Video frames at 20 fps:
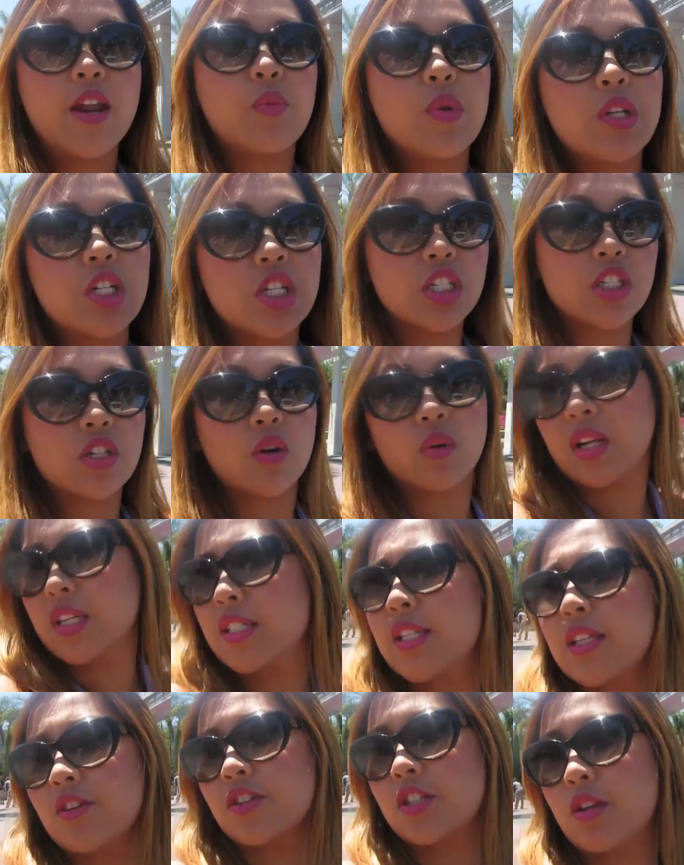And we just
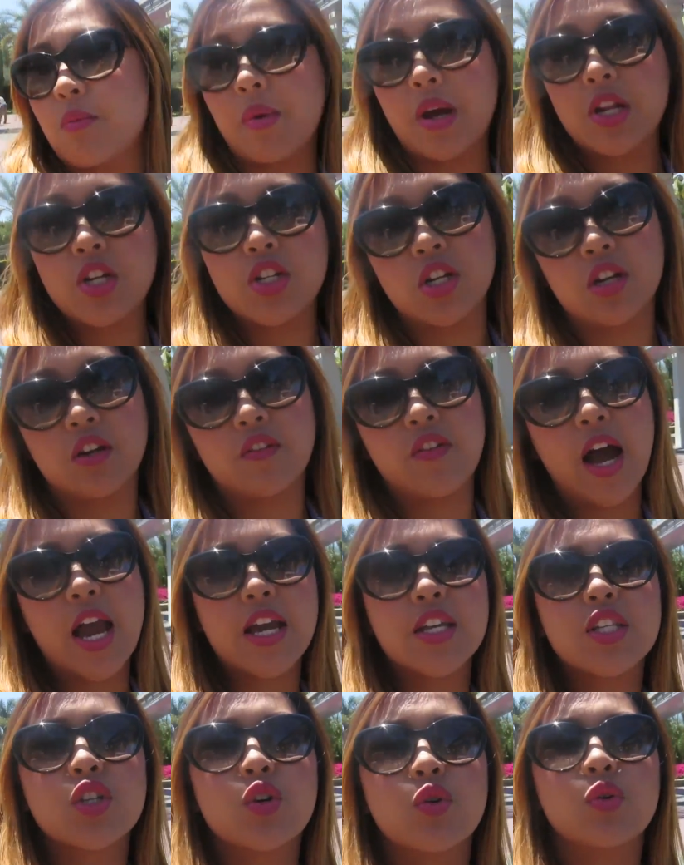noticed that there's a bunch of
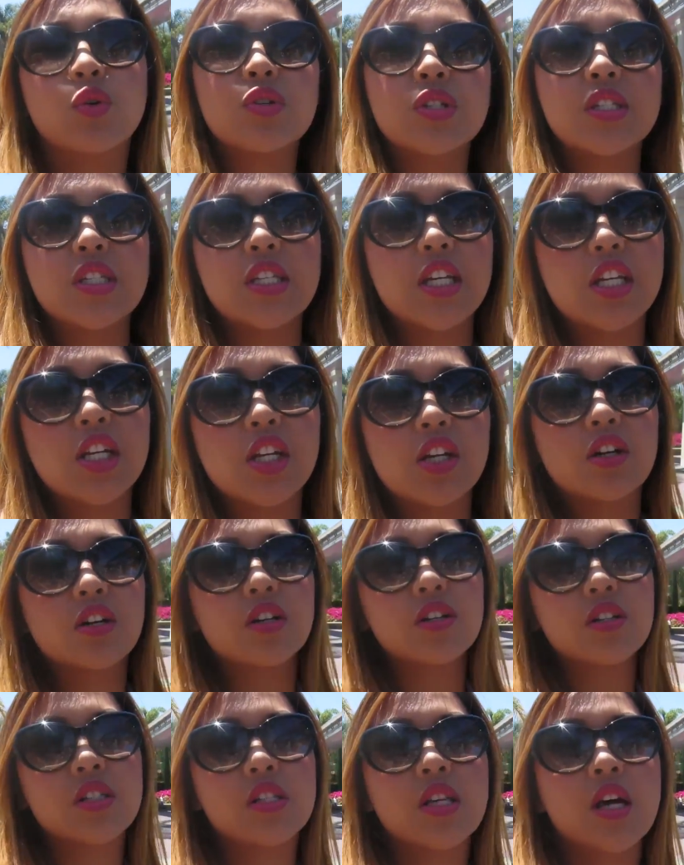high school
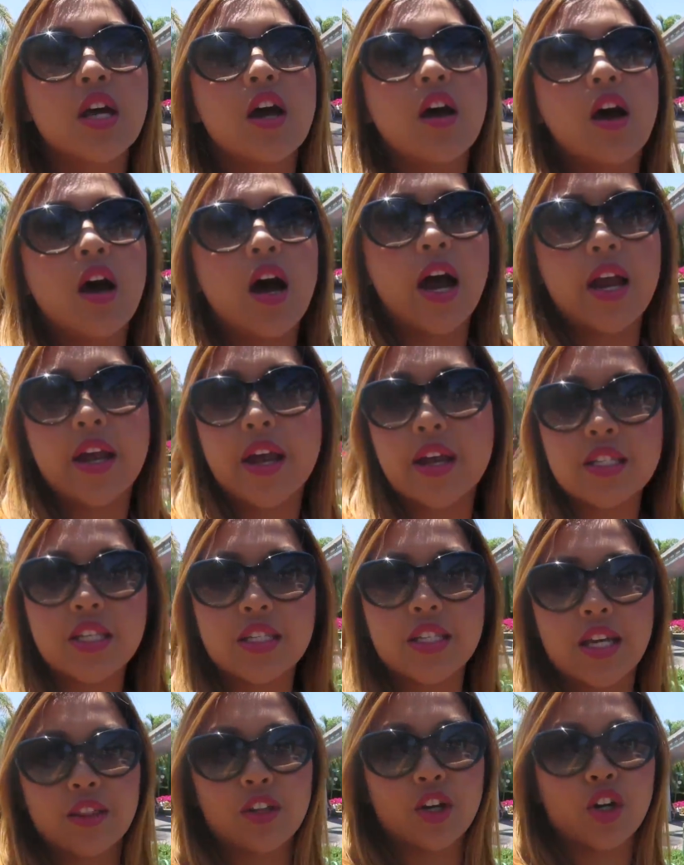seniors. I guess
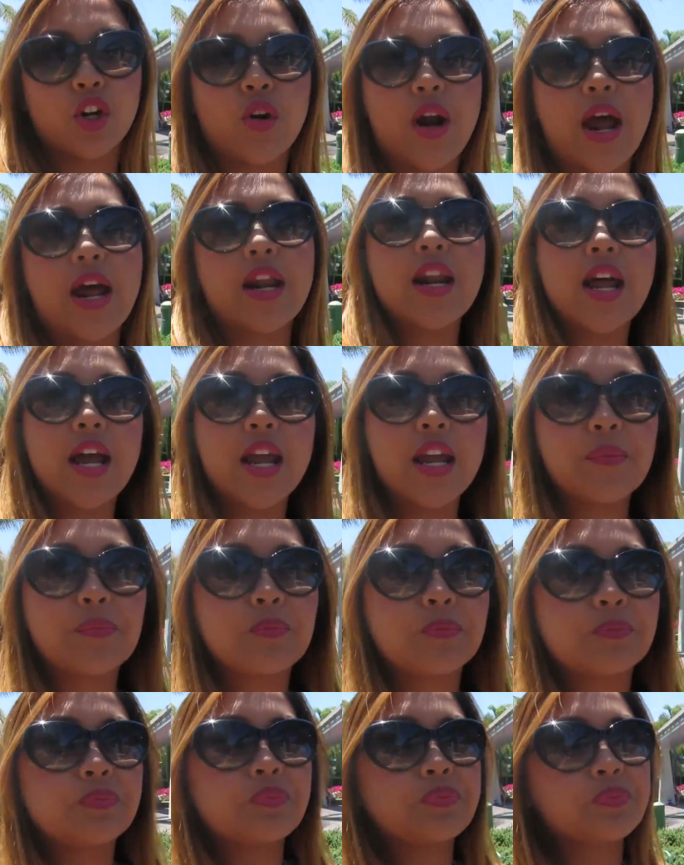it's like their grad night.
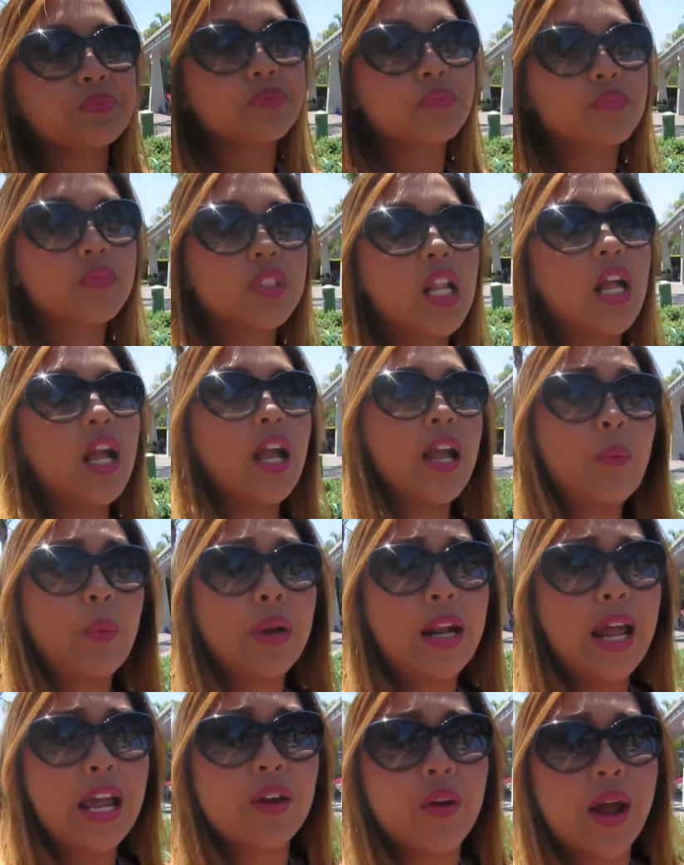And
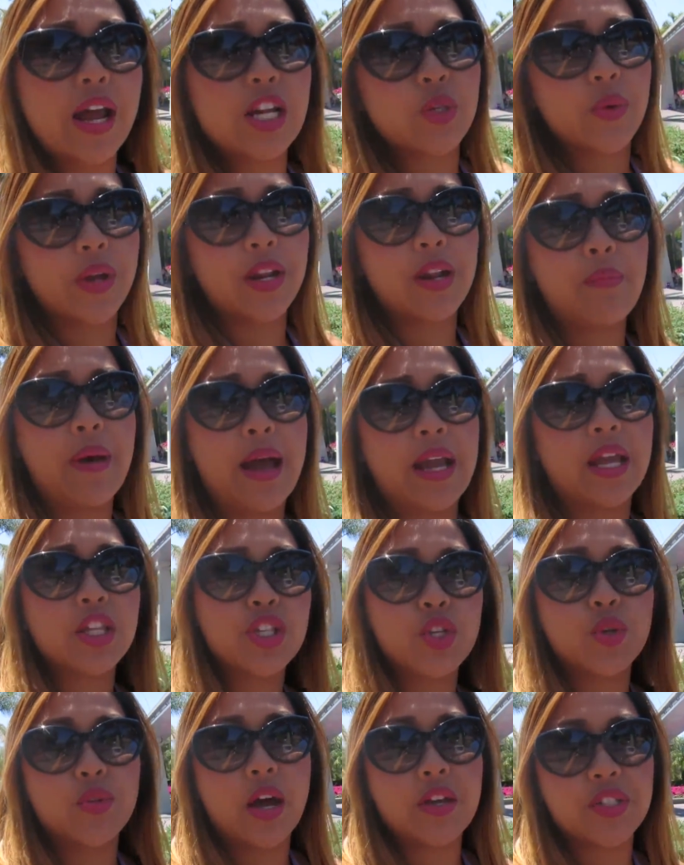when I graduated back in
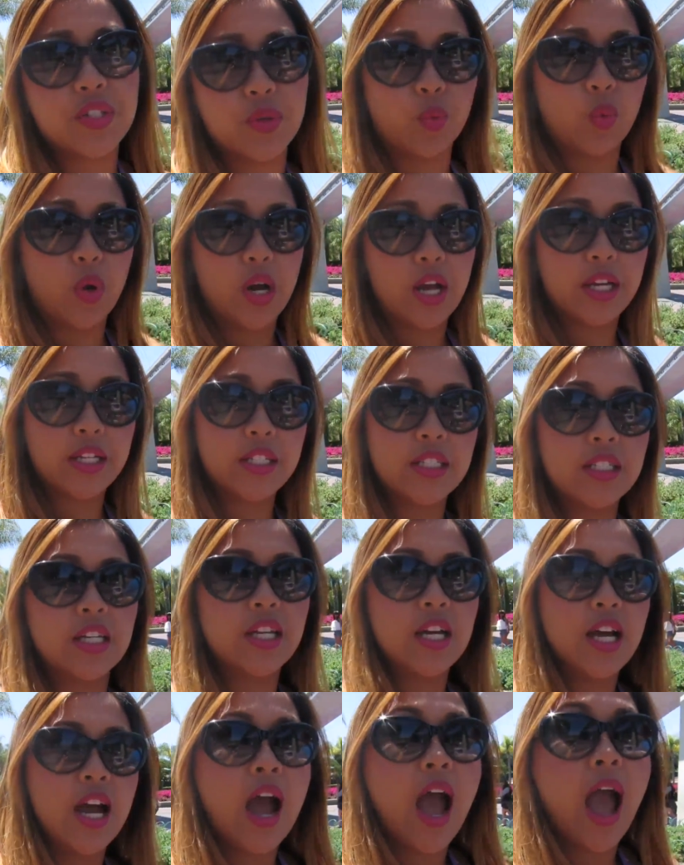2001,
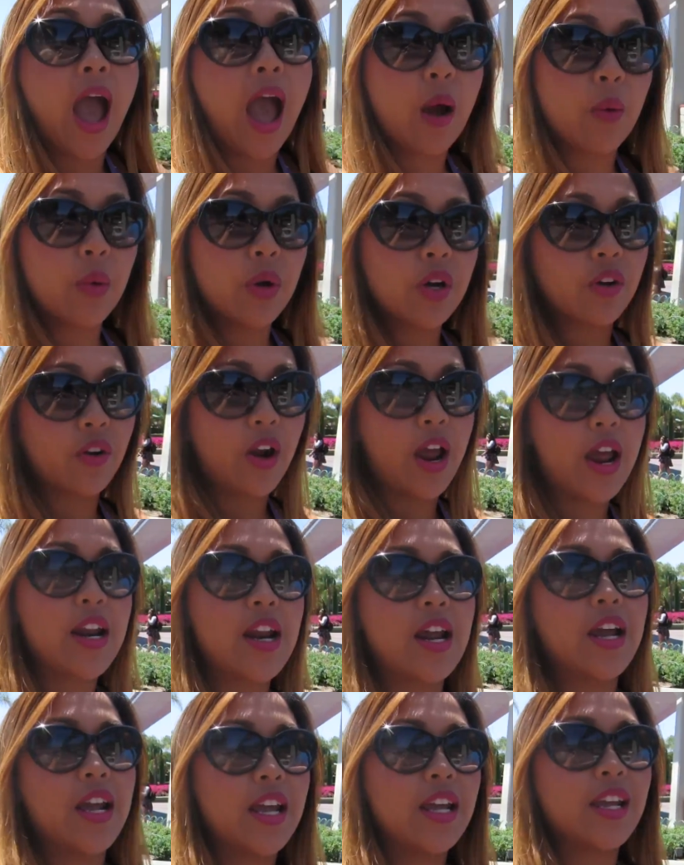our grad
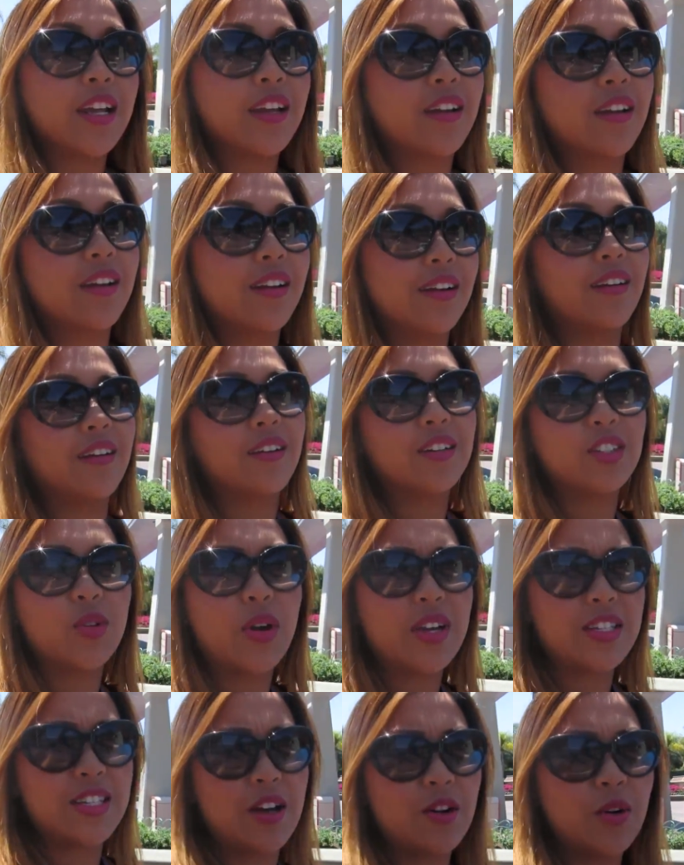night, do
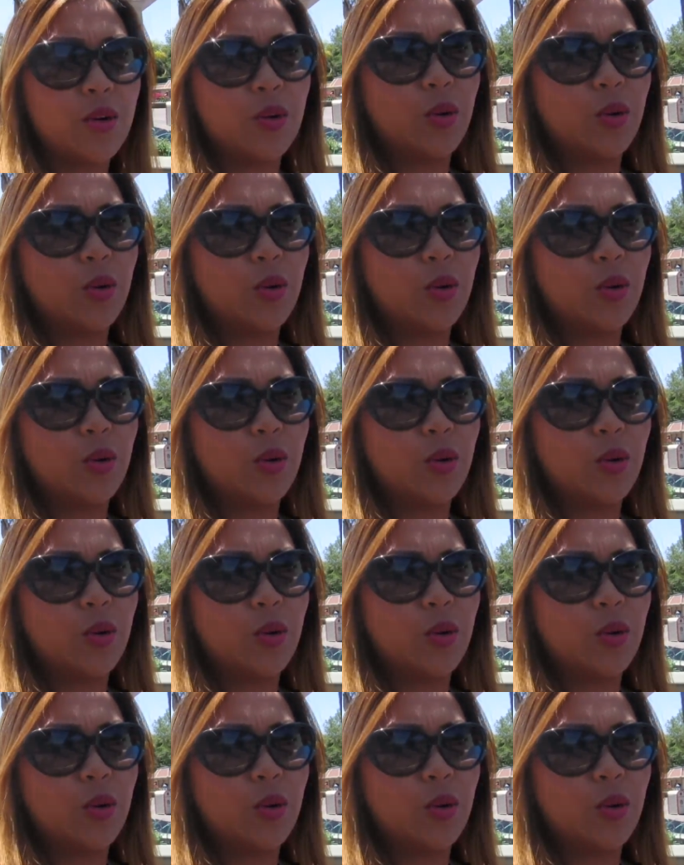I sound